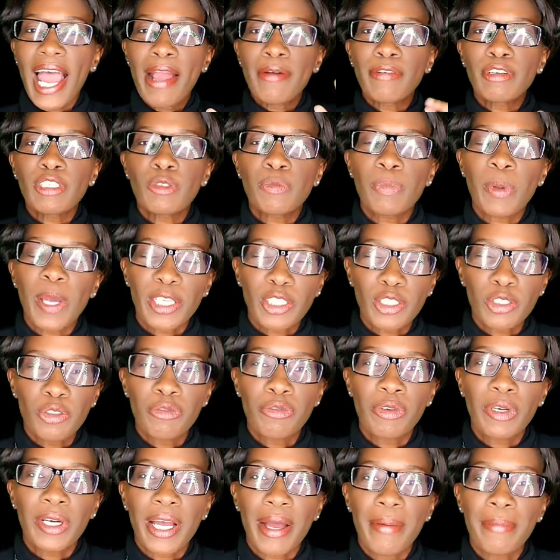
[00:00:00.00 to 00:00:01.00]
I respect you
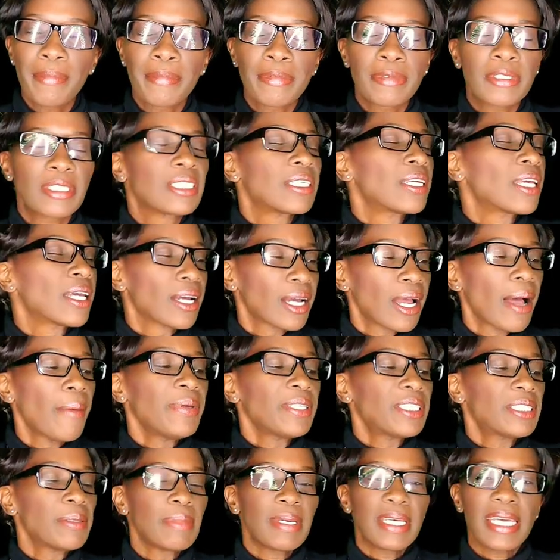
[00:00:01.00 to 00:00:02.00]
for coming
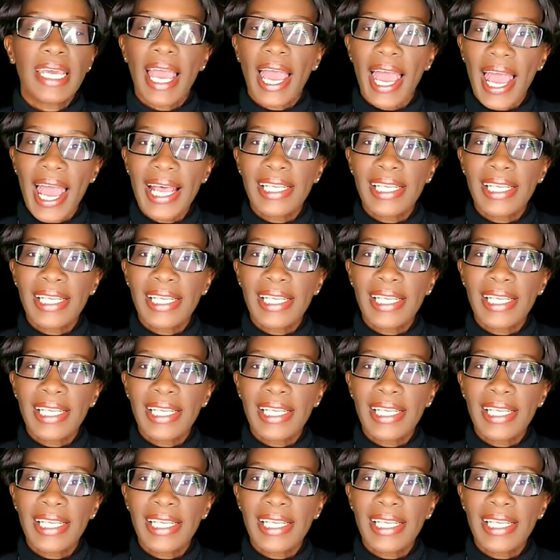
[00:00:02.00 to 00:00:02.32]
coming to me